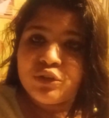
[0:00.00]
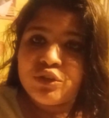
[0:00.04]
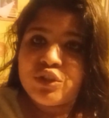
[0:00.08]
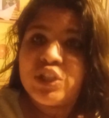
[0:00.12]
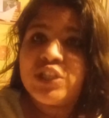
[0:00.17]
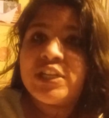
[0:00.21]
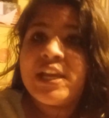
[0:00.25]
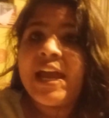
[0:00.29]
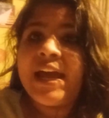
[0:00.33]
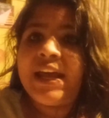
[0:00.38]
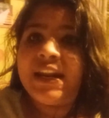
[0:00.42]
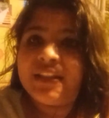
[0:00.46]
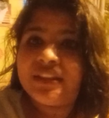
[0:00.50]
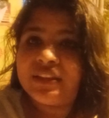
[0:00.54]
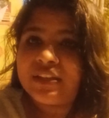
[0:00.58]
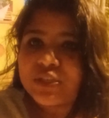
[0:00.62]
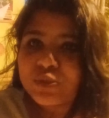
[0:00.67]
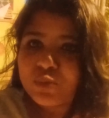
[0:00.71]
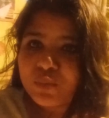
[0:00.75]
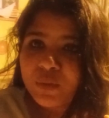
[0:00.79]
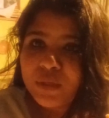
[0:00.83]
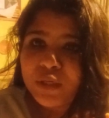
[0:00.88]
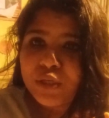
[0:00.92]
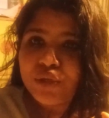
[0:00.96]
to share in
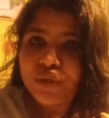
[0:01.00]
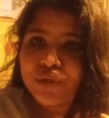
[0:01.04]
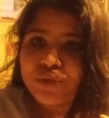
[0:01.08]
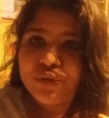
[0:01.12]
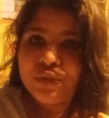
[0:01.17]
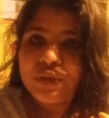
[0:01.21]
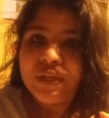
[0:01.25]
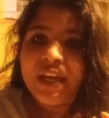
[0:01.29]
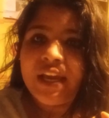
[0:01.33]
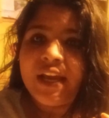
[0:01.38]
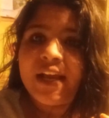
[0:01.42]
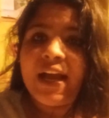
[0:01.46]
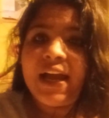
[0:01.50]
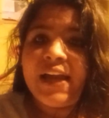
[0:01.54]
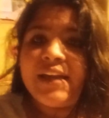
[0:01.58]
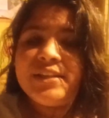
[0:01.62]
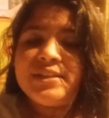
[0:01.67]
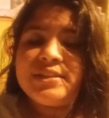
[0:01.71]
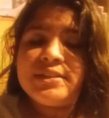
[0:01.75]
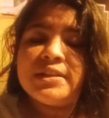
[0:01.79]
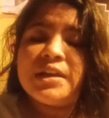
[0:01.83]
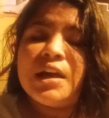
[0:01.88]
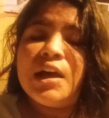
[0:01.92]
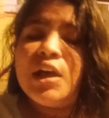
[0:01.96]
this video today,
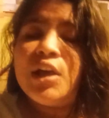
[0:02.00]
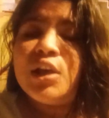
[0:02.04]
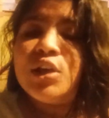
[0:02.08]
guys.